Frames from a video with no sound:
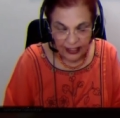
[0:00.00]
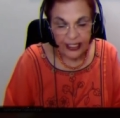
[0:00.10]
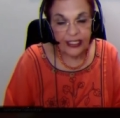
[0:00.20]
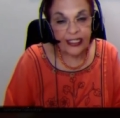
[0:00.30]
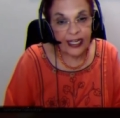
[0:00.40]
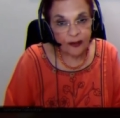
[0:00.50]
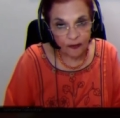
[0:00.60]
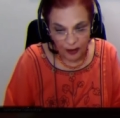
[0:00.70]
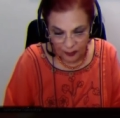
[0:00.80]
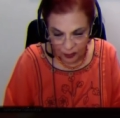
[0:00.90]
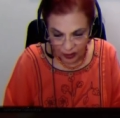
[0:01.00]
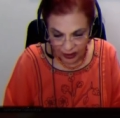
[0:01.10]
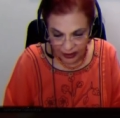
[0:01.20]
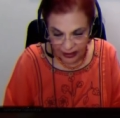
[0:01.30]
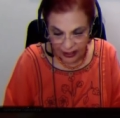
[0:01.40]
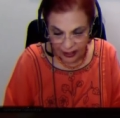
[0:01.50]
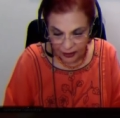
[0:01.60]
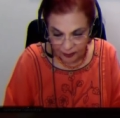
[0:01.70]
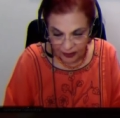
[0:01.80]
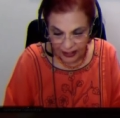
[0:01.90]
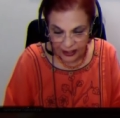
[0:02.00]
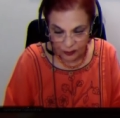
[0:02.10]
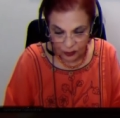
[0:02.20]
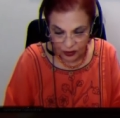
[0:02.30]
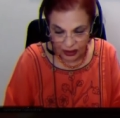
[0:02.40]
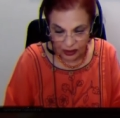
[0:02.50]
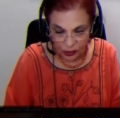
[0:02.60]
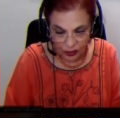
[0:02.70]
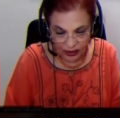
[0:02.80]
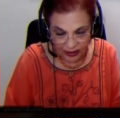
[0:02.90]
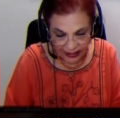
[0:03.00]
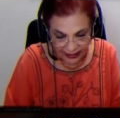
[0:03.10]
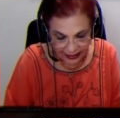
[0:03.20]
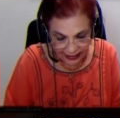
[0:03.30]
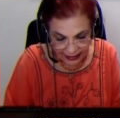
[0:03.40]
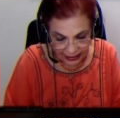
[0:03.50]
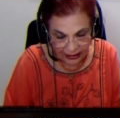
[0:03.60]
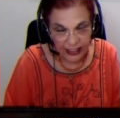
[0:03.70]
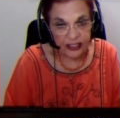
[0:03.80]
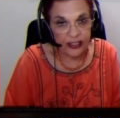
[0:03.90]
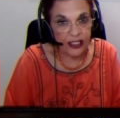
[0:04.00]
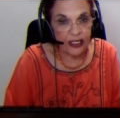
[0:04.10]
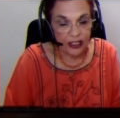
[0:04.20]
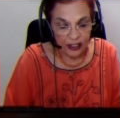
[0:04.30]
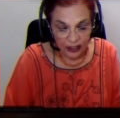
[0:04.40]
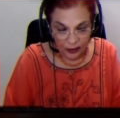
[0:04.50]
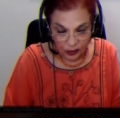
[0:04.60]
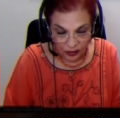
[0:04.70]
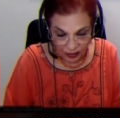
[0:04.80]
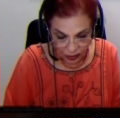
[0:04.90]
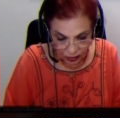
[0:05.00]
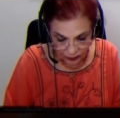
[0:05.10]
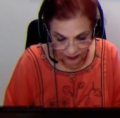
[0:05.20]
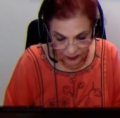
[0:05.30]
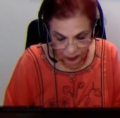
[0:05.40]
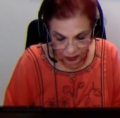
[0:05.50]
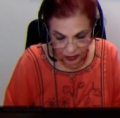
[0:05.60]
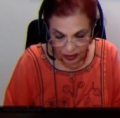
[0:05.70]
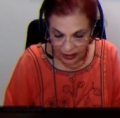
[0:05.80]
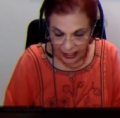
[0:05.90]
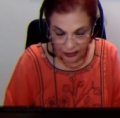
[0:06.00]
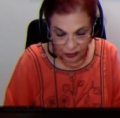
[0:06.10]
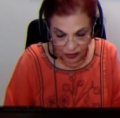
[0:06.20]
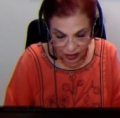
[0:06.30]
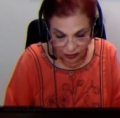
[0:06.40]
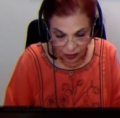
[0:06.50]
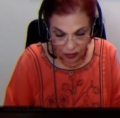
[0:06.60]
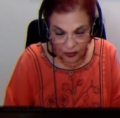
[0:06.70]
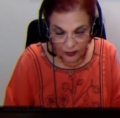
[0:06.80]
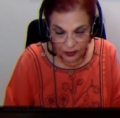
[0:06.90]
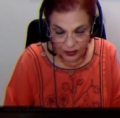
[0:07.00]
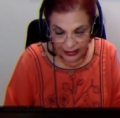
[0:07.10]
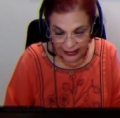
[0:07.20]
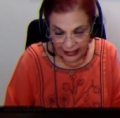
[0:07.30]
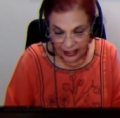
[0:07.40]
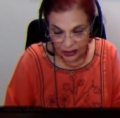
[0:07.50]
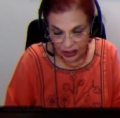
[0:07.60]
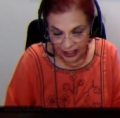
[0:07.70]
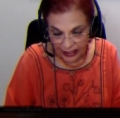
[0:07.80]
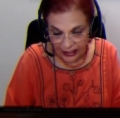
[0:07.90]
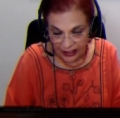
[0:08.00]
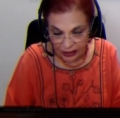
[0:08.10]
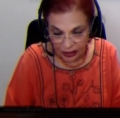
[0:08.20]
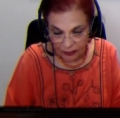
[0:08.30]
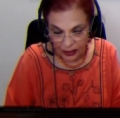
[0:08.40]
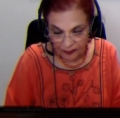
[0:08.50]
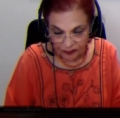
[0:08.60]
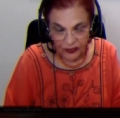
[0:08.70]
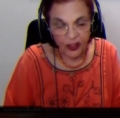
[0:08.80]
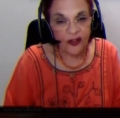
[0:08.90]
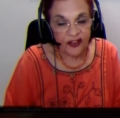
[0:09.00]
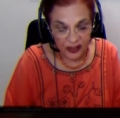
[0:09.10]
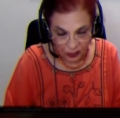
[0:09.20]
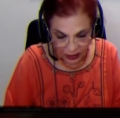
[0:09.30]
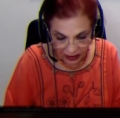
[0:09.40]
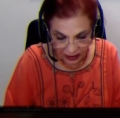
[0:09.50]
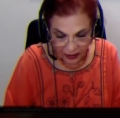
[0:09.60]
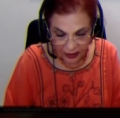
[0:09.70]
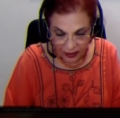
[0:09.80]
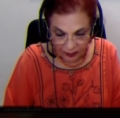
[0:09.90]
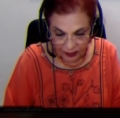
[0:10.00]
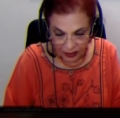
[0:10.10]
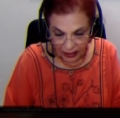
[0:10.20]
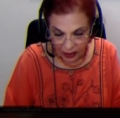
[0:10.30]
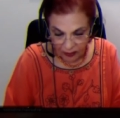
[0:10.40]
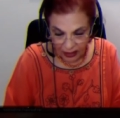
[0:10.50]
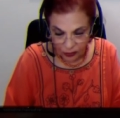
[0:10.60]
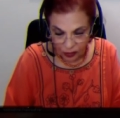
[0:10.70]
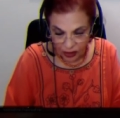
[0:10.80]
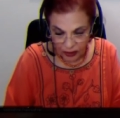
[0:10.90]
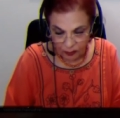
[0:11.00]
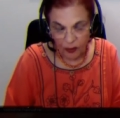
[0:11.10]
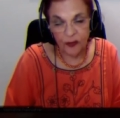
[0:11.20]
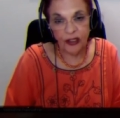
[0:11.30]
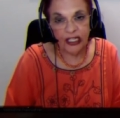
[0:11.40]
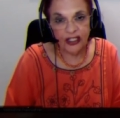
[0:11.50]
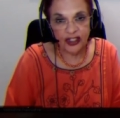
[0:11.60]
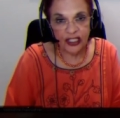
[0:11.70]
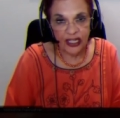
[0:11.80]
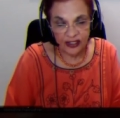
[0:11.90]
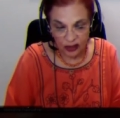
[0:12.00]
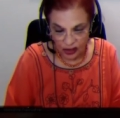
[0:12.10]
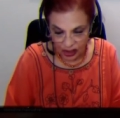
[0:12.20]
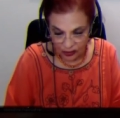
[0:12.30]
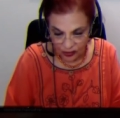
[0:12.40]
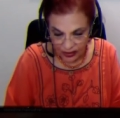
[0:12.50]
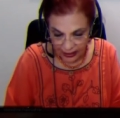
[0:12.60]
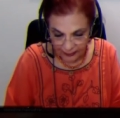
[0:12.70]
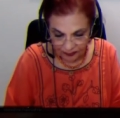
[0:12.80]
In late February, the other place voted 266 to, to, to, to zero to declare China's treatment of its Uyghur minority population as a genocide.